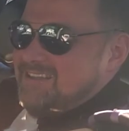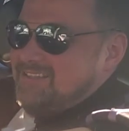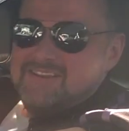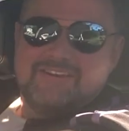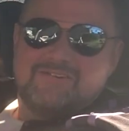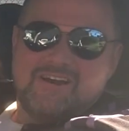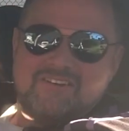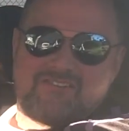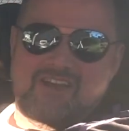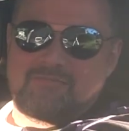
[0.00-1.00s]
The new
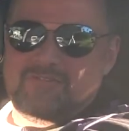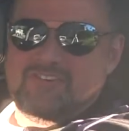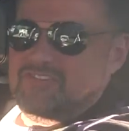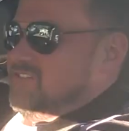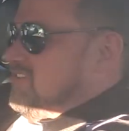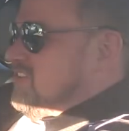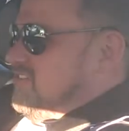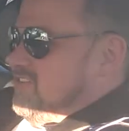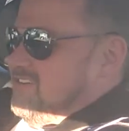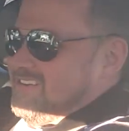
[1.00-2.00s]
crankshaft position
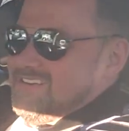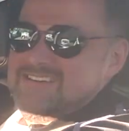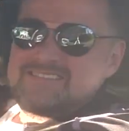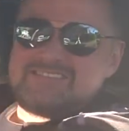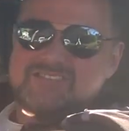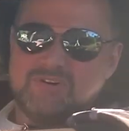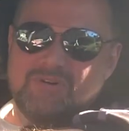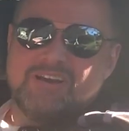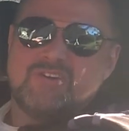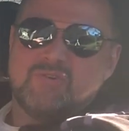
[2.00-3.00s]
sensor is
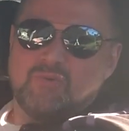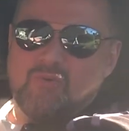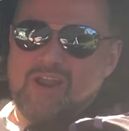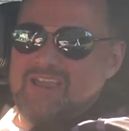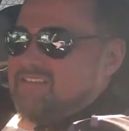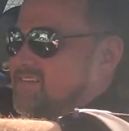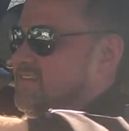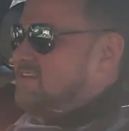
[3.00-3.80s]
doing great.